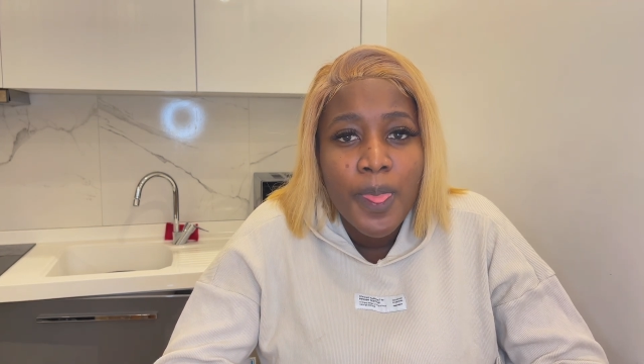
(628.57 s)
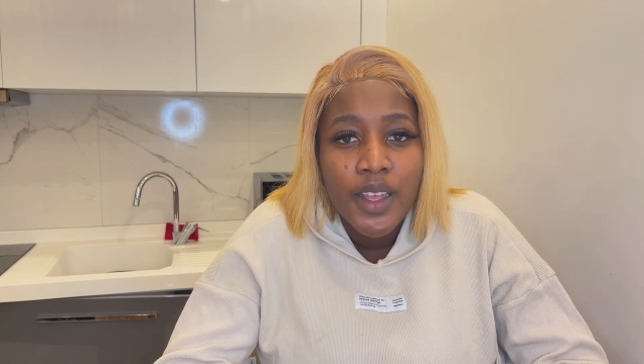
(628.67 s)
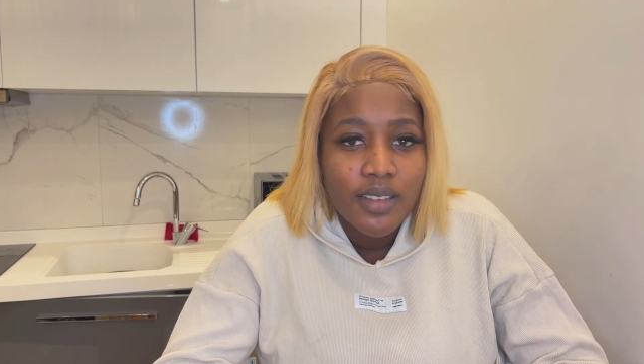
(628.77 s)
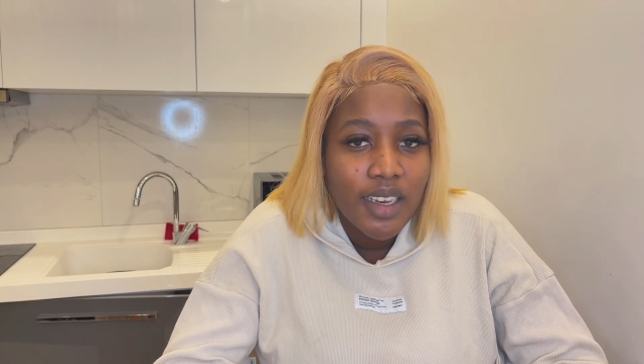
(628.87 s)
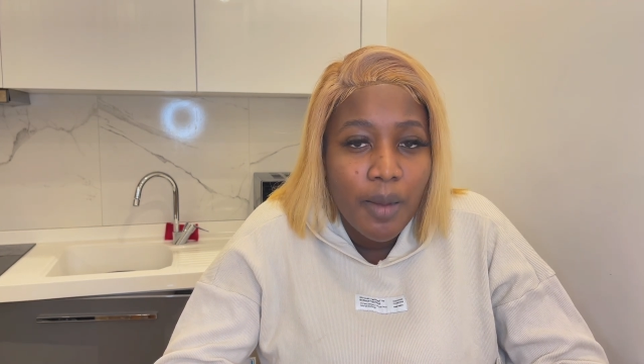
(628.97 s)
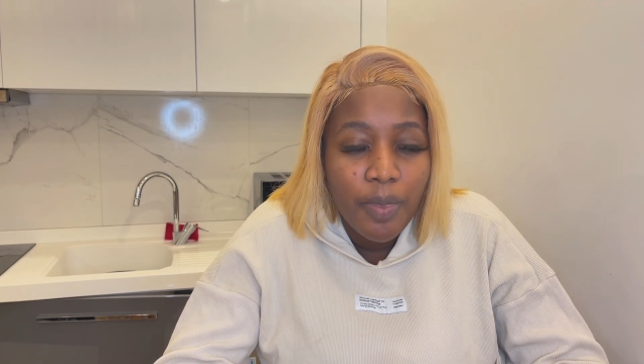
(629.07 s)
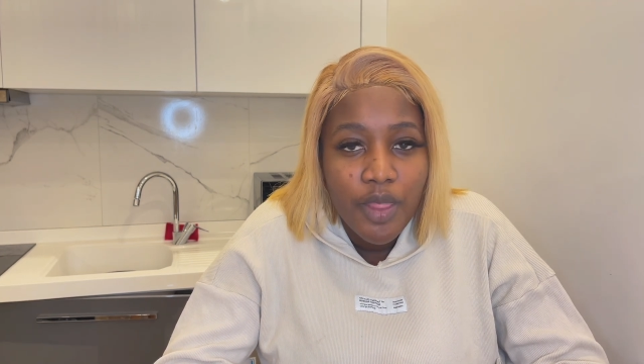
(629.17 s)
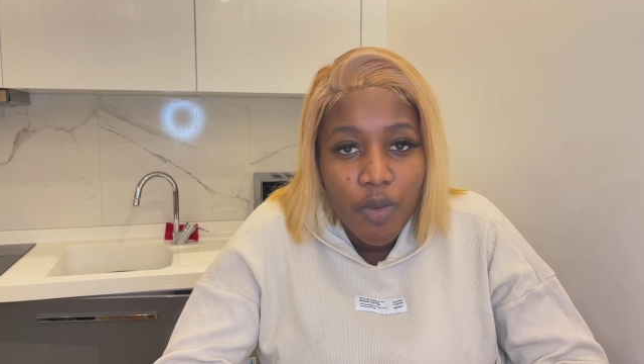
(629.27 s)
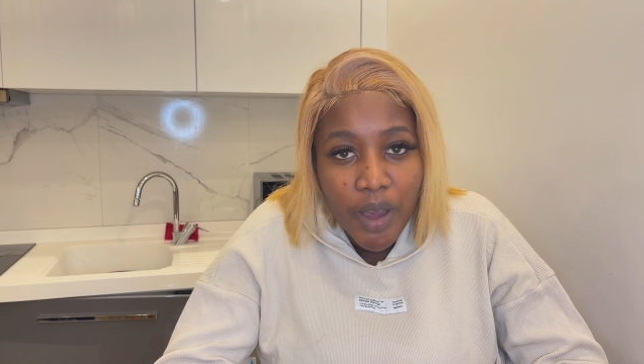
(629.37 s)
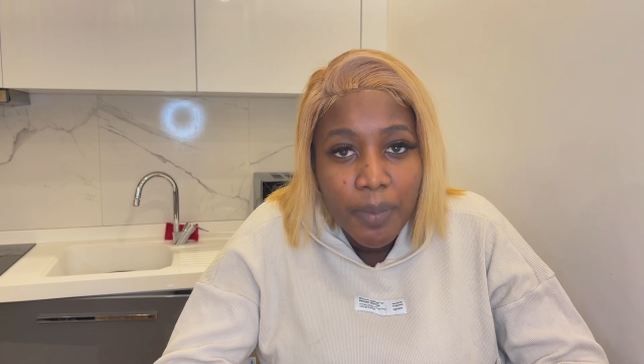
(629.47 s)
set up
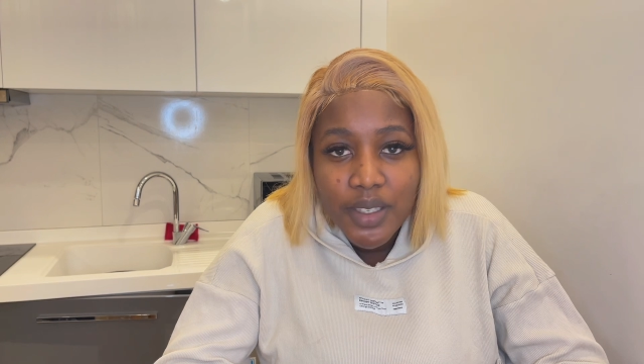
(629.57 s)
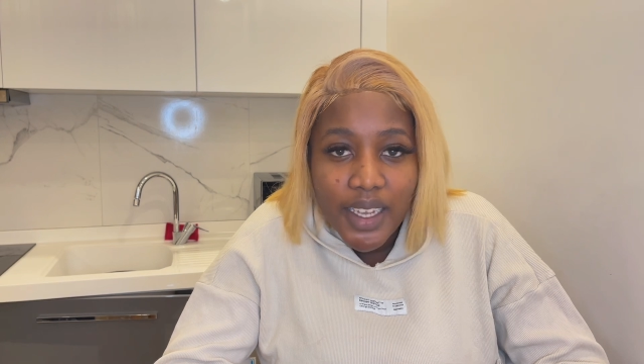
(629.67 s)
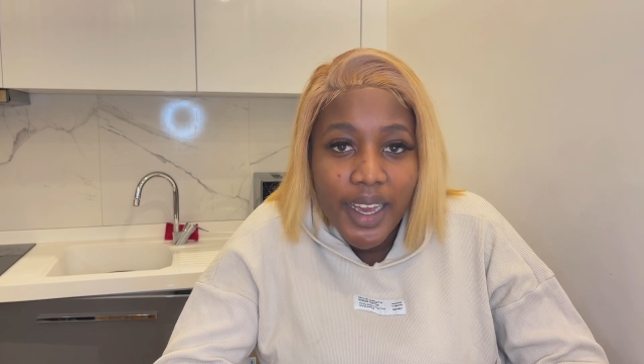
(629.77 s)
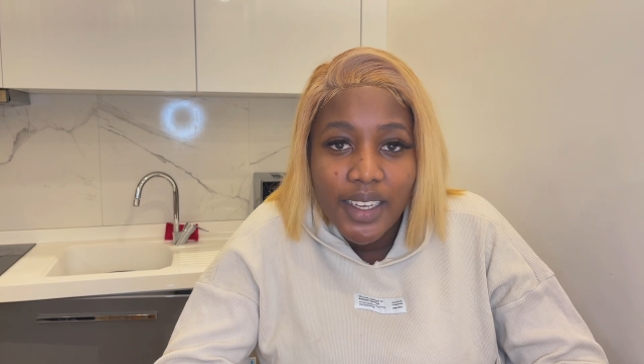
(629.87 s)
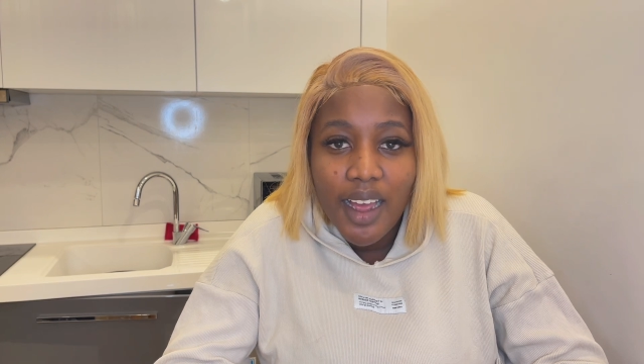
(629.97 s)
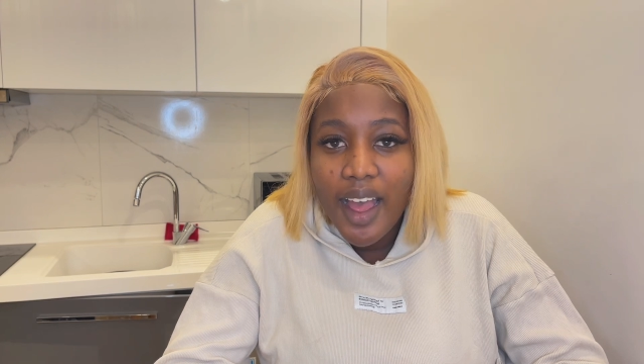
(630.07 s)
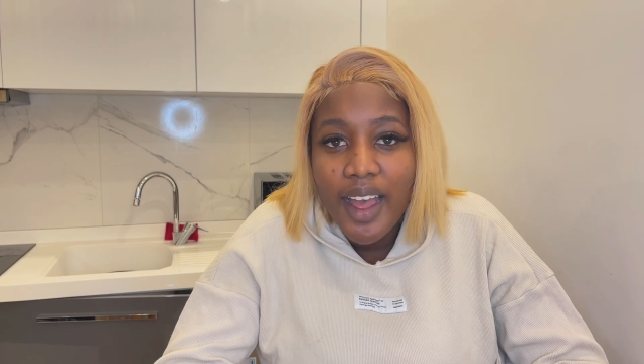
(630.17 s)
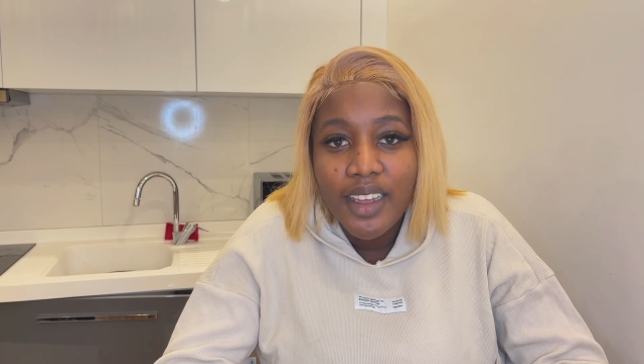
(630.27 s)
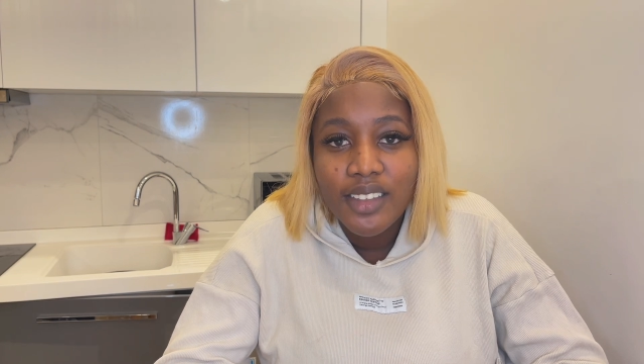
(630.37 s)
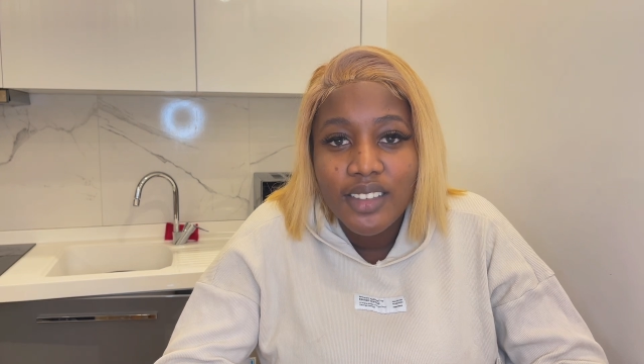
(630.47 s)
the website
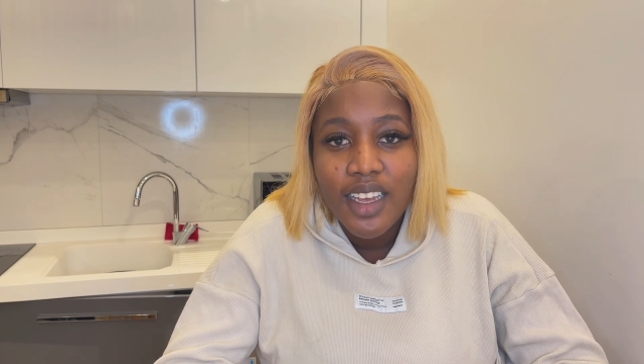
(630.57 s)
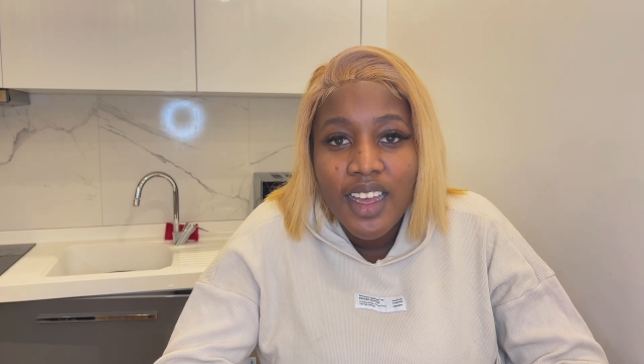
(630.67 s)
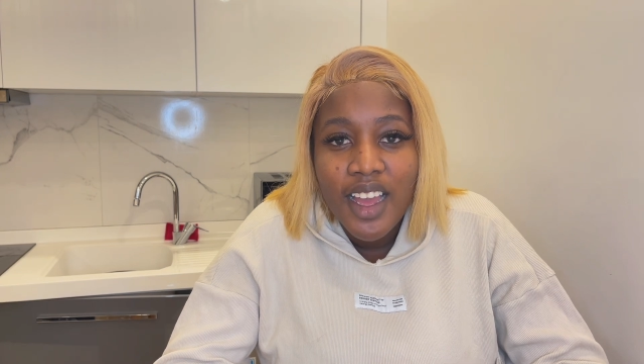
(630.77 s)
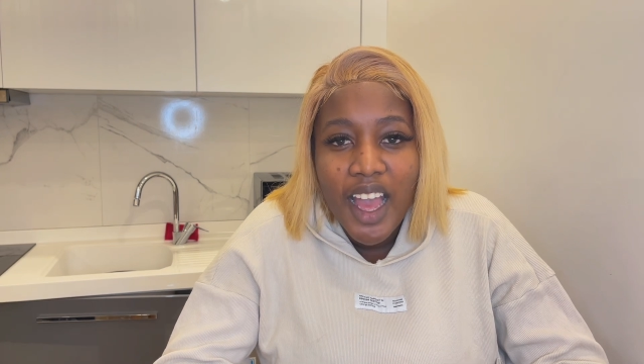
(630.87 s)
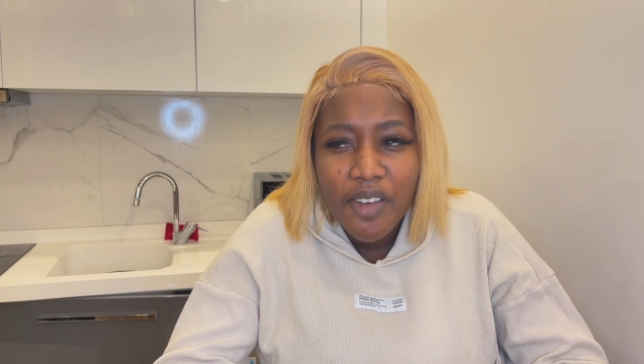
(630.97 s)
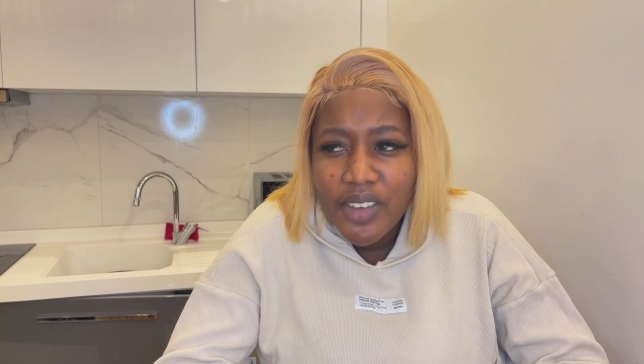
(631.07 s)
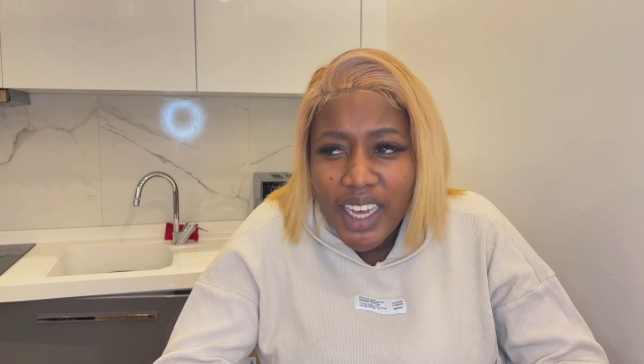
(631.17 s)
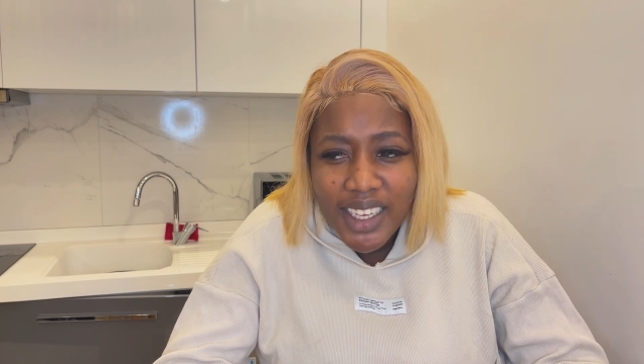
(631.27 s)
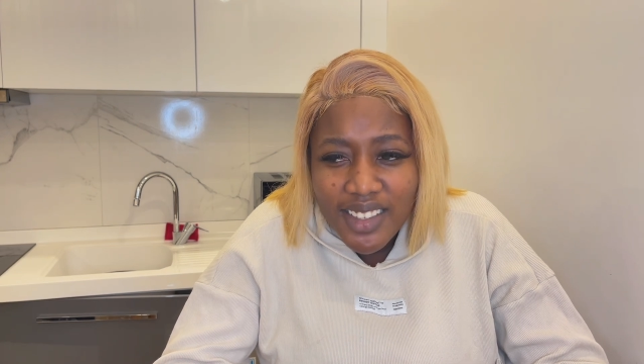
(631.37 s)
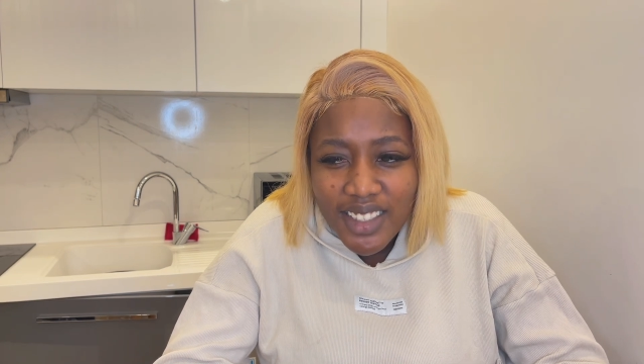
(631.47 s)
and have you
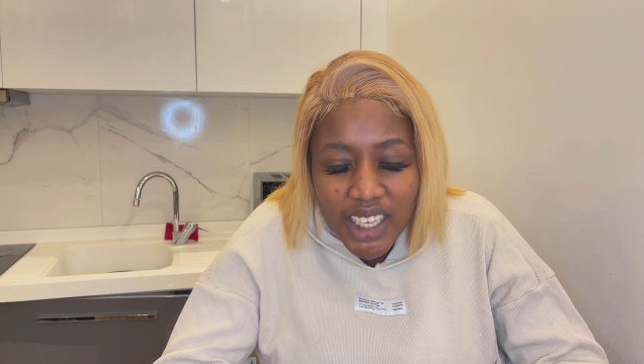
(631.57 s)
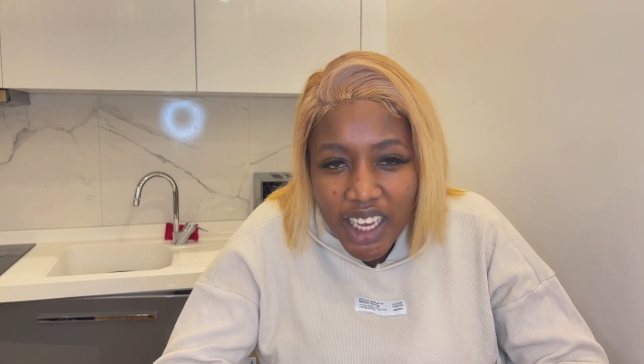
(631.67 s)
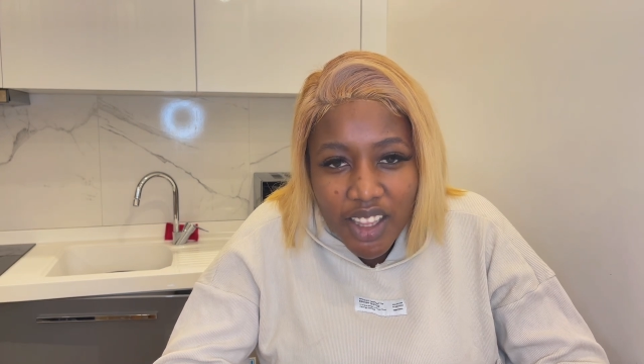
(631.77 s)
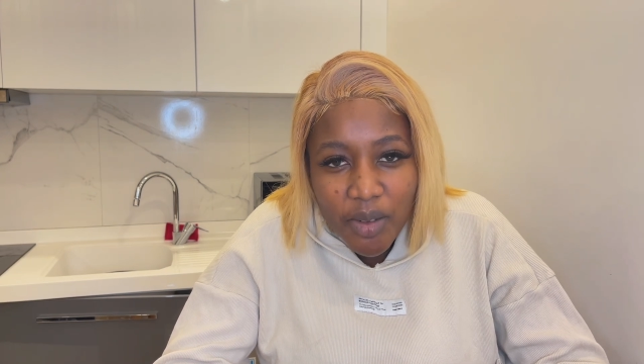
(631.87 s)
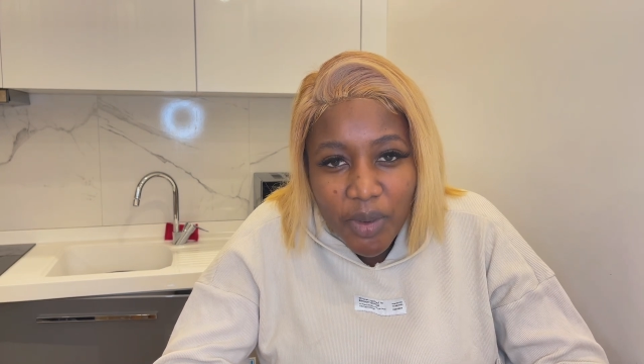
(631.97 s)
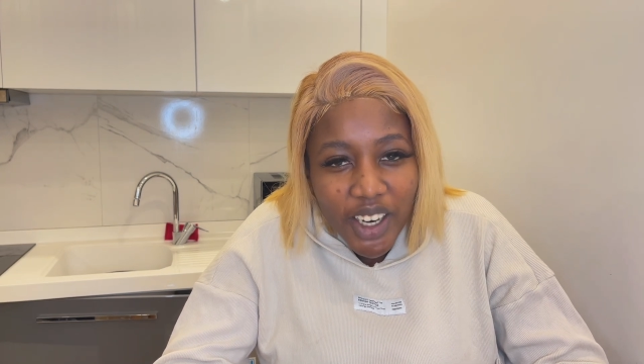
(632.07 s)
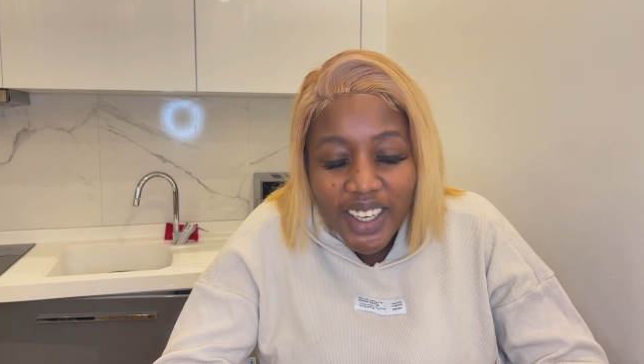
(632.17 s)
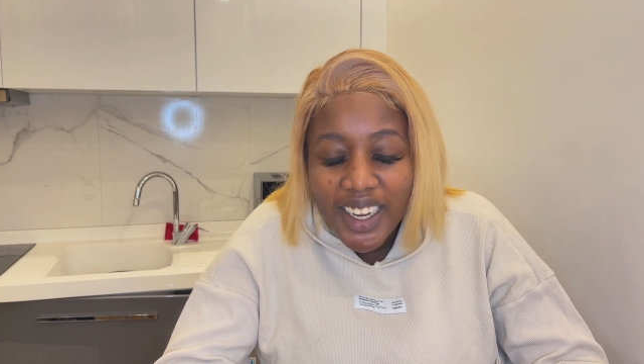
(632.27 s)
guys seeing the work.